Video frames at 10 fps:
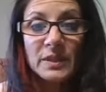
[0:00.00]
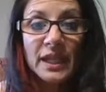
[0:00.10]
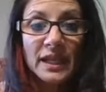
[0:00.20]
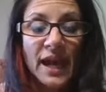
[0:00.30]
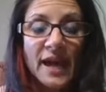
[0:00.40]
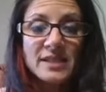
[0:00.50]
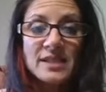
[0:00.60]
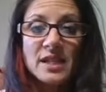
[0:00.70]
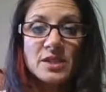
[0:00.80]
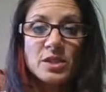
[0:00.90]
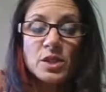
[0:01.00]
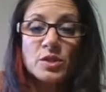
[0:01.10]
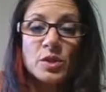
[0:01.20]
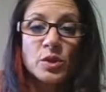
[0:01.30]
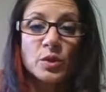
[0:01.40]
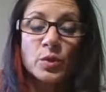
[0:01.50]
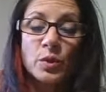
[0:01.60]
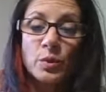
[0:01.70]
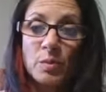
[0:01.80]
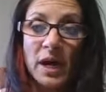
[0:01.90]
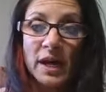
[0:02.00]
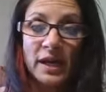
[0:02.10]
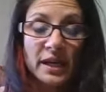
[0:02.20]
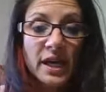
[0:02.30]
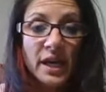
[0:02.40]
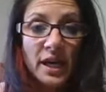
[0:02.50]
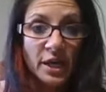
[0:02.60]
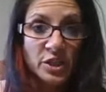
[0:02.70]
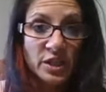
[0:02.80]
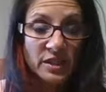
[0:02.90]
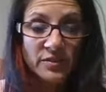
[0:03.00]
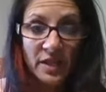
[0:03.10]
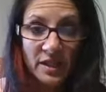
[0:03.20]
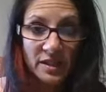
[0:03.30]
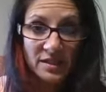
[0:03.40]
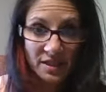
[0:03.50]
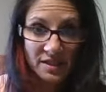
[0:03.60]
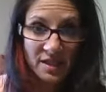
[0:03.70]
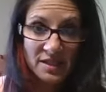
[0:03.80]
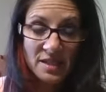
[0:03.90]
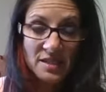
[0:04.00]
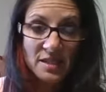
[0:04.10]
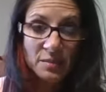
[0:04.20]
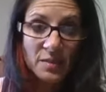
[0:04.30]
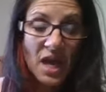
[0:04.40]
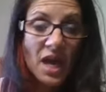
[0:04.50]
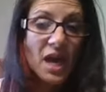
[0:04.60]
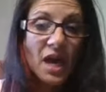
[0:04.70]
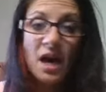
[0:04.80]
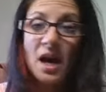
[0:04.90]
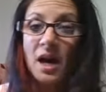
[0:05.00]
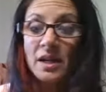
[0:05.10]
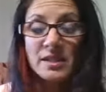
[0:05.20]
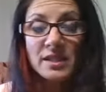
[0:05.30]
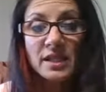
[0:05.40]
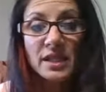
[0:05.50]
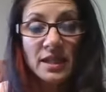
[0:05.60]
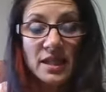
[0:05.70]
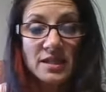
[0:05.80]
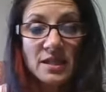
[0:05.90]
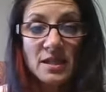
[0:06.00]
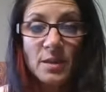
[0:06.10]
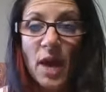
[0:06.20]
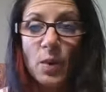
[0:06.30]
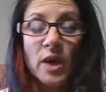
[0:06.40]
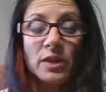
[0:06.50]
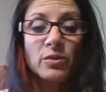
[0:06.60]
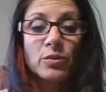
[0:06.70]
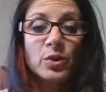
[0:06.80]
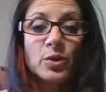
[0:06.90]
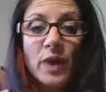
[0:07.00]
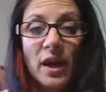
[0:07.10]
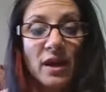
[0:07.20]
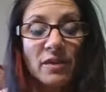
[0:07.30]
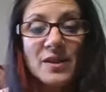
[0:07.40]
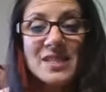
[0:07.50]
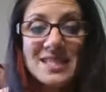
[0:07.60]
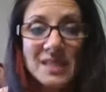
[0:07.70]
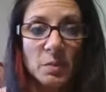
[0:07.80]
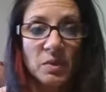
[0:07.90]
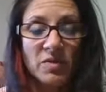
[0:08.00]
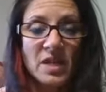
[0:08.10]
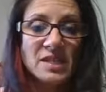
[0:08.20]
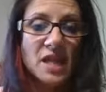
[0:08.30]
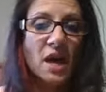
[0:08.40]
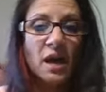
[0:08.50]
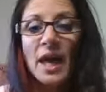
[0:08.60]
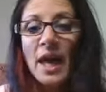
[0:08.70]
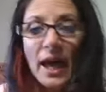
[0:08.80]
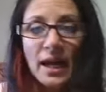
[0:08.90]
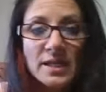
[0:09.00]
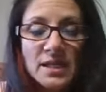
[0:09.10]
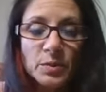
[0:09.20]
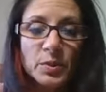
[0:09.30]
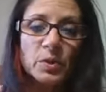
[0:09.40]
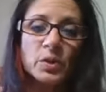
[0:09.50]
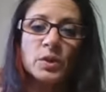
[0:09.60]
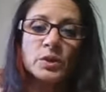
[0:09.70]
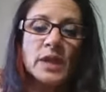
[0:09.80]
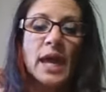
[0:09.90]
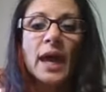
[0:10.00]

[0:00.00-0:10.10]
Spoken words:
get access to my Achieve Success system. Honestly, in that system, I walk you through every step of this, how to set up your goals,